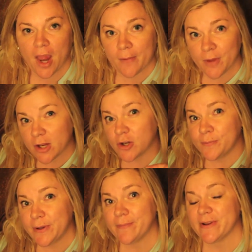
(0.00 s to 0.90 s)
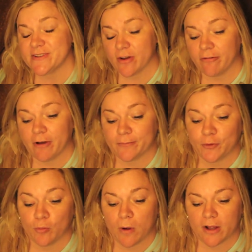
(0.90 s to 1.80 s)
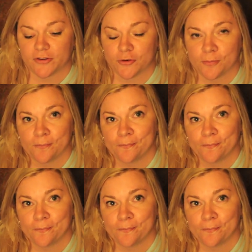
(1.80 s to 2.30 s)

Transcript: I'm not going to beat myself up too much,